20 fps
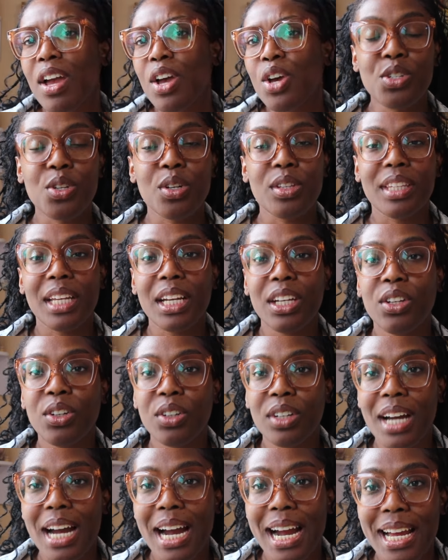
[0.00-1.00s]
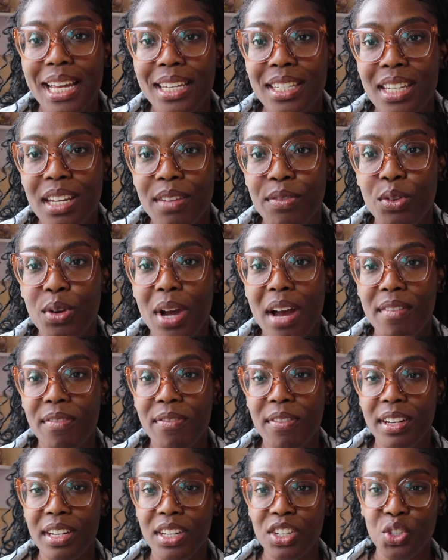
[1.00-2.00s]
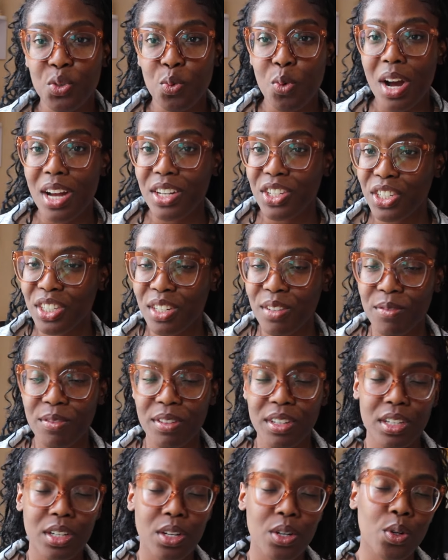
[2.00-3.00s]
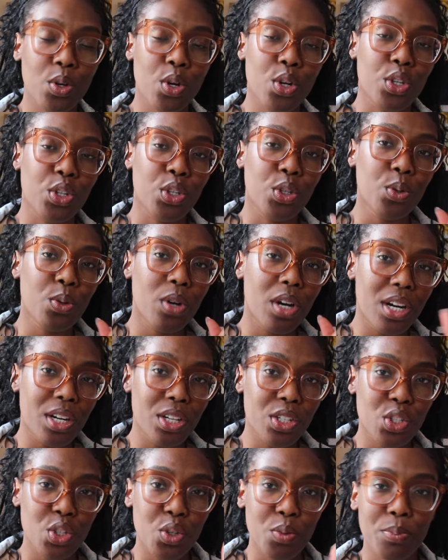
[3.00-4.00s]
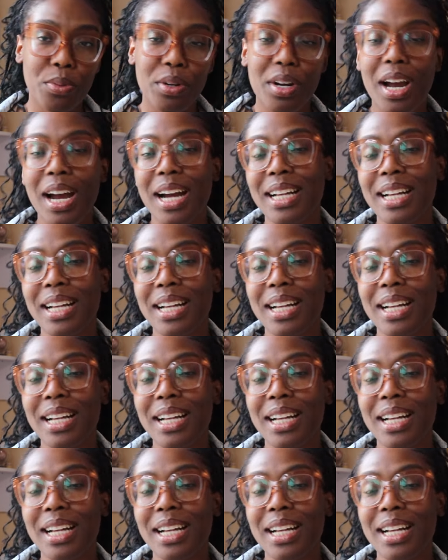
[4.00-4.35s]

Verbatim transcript: So thank you guys. If you have finished watching the video, you are a trooper.